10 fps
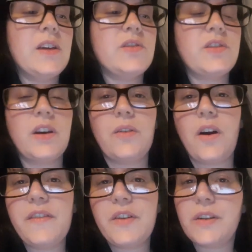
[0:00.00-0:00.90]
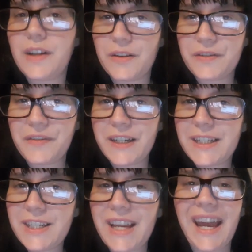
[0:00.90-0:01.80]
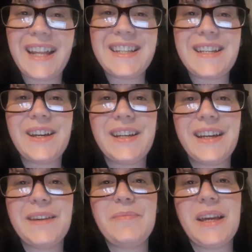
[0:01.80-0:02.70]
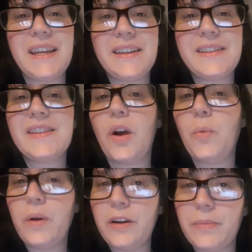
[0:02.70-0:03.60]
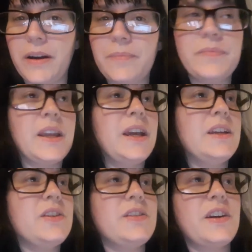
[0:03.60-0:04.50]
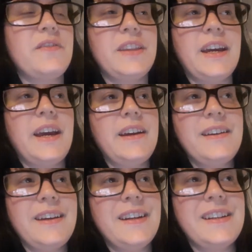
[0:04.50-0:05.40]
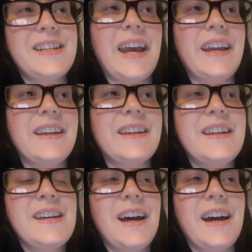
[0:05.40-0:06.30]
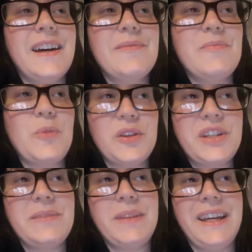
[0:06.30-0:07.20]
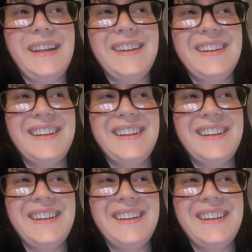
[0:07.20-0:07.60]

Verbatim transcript: So I've got a goldfish and her name is Wilma. She's over there in a tank um, watching me.